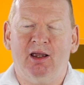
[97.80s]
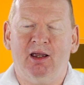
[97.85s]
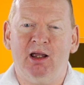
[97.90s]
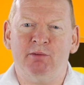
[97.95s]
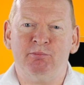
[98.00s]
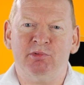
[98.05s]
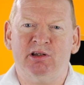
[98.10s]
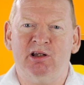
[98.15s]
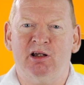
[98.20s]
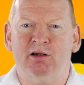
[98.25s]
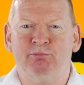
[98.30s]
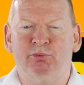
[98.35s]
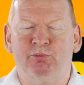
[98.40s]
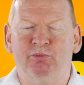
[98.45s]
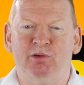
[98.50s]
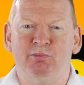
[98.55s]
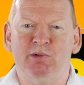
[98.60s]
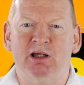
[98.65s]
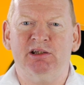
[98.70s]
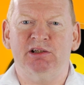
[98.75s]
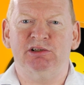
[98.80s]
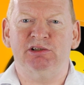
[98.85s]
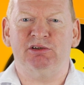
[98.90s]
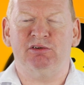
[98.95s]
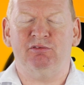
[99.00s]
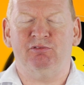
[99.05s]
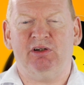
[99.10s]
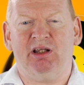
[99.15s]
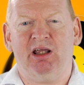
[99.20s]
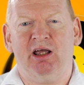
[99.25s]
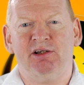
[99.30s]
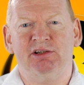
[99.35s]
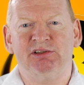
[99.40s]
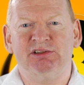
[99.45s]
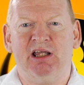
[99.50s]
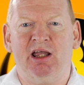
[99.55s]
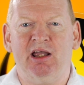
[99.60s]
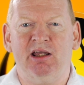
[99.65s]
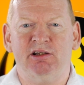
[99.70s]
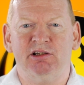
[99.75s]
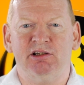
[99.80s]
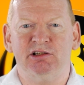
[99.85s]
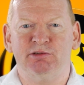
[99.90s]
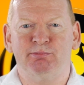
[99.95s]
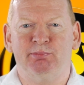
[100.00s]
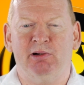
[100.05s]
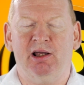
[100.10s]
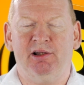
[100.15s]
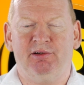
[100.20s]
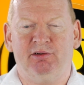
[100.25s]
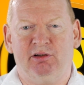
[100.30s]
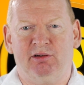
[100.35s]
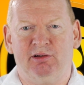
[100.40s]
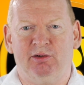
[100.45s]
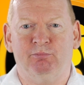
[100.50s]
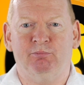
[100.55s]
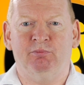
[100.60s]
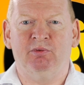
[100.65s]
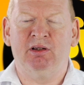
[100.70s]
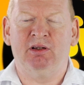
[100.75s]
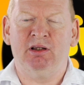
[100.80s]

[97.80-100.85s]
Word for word: I'm Campbell, the manager of O'Gara's Irish Bar and Grill.